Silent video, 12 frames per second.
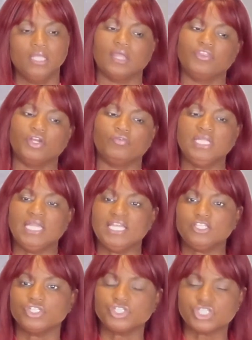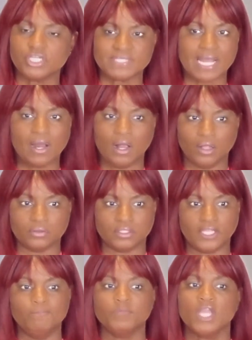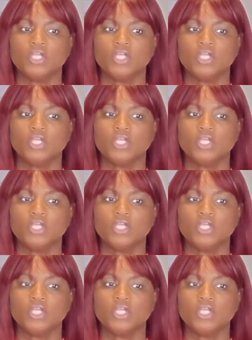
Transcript: That the relationships are healthy.